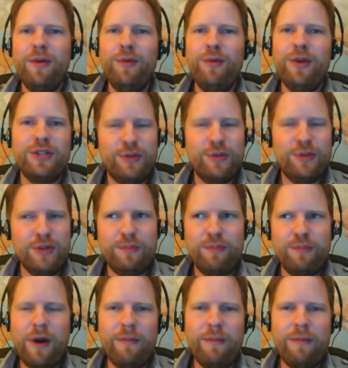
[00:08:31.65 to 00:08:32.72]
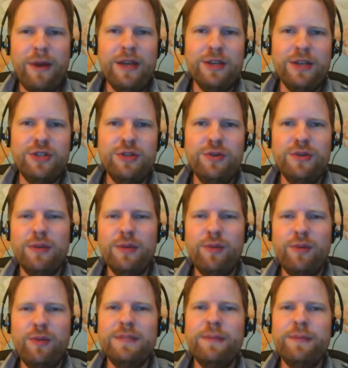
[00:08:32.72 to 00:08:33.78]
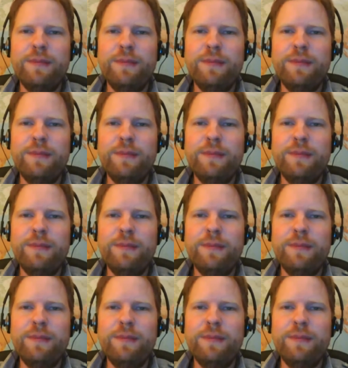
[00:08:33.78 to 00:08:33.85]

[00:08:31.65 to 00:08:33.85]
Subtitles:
which is part of my issue in some ways.